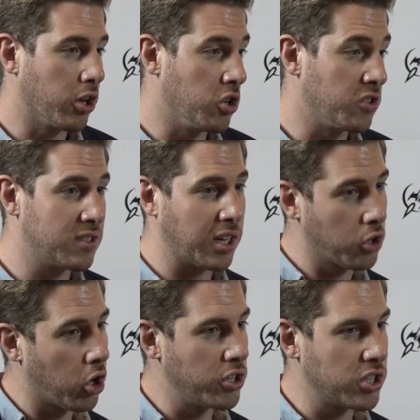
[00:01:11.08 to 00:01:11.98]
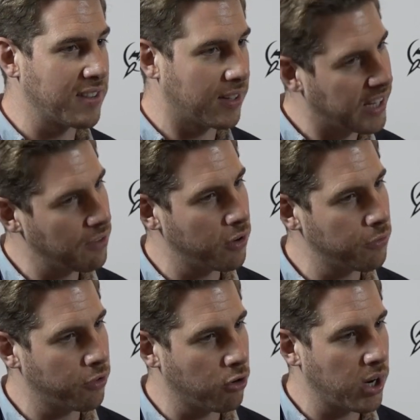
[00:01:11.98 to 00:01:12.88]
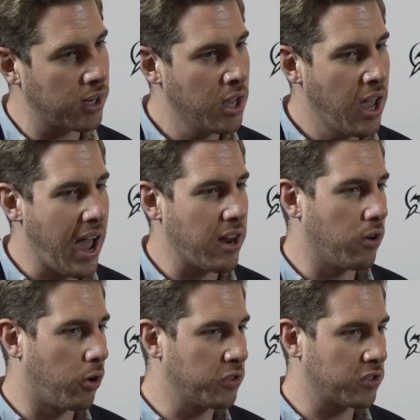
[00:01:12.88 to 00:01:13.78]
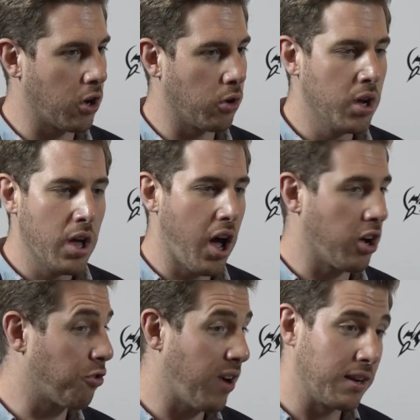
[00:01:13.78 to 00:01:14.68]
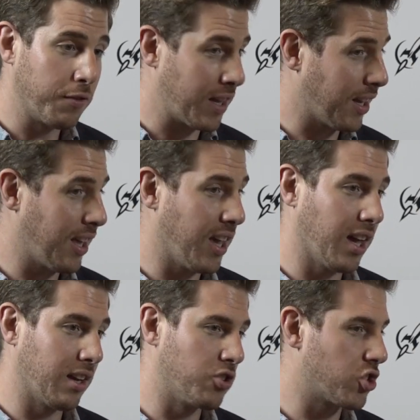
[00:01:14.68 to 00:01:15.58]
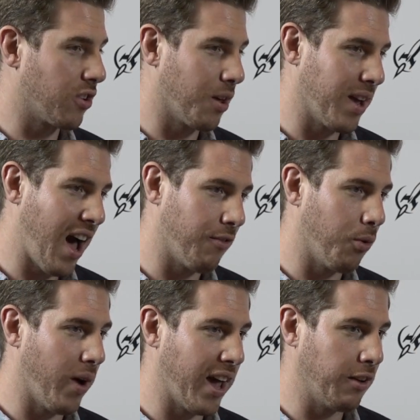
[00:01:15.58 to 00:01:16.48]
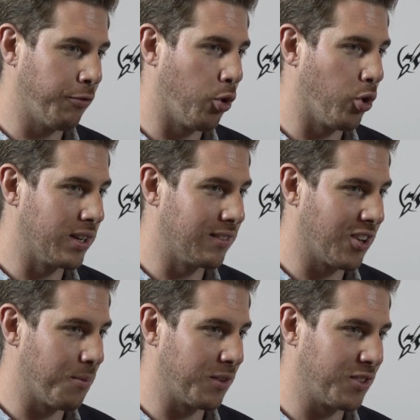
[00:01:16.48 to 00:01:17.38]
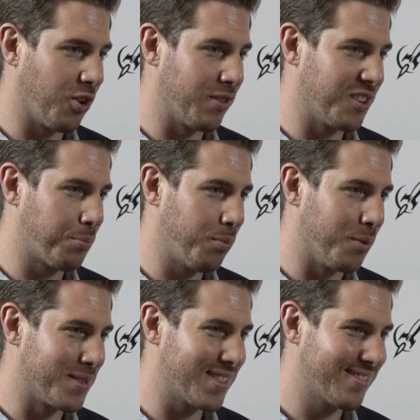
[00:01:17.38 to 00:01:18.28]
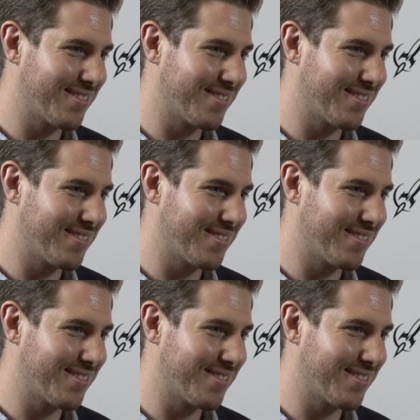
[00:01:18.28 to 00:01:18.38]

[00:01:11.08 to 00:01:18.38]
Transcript: using technology as a lever through it, and also creative thinking and ensuring that we have a way forward in terms of solving these problems.